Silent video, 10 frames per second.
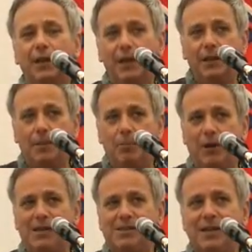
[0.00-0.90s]
in the
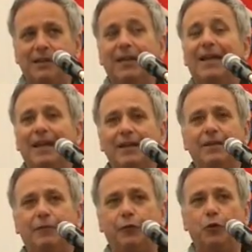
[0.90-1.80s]
present and in
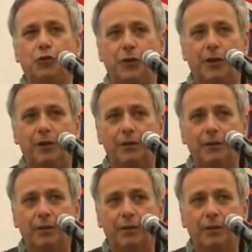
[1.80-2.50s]
the future,